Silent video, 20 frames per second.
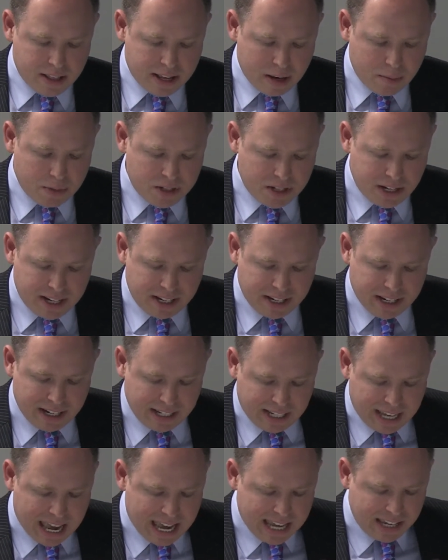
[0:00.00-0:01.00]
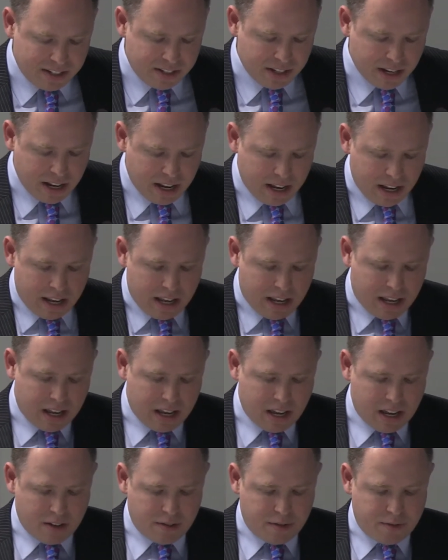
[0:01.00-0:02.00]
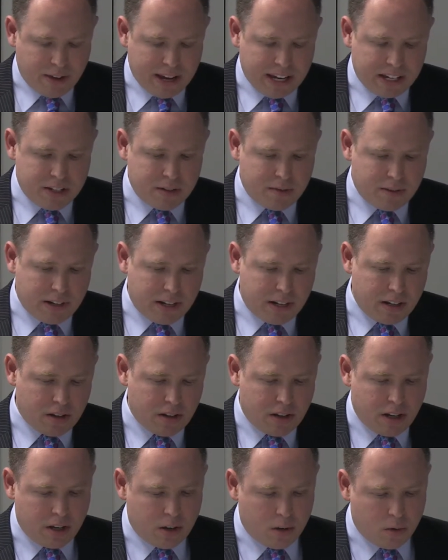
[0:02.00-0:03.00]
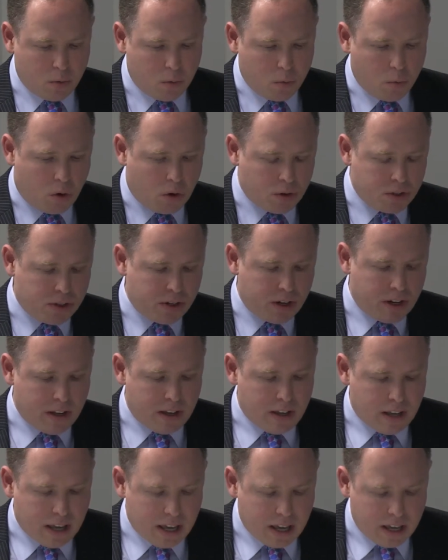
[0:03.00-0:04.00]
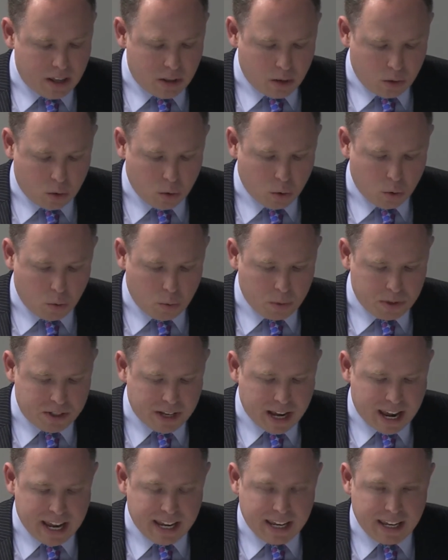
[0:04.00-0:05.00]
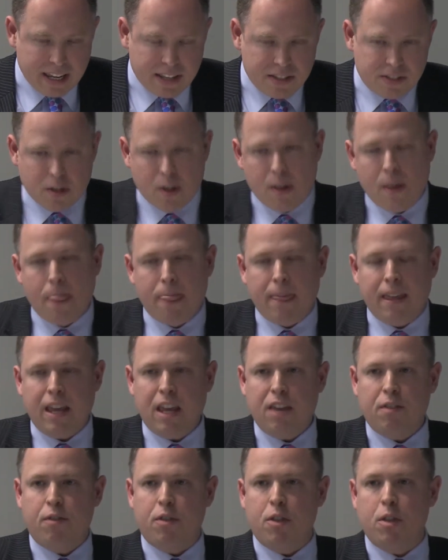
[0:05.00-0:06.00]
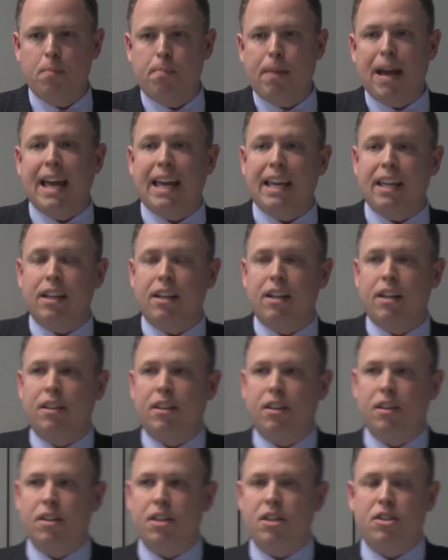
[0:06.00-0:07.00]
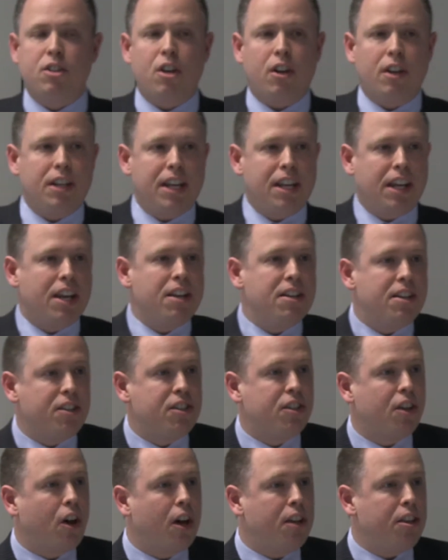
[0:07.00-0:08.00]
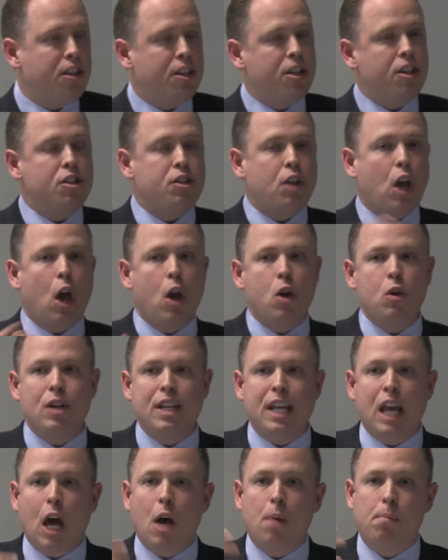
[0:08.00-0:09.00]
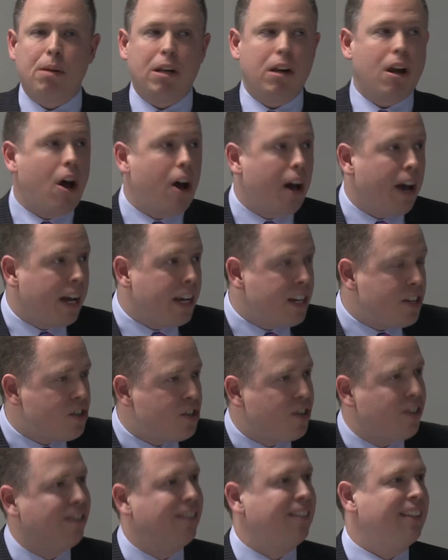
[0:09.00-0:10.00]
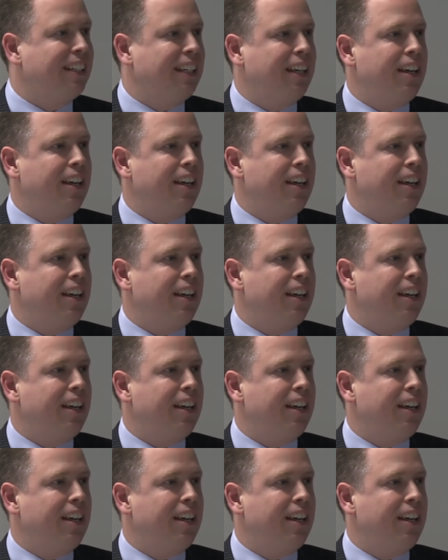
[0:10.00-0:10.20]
that particular case, effectively, what the court was saying is, if the bank can decide that it is only obliged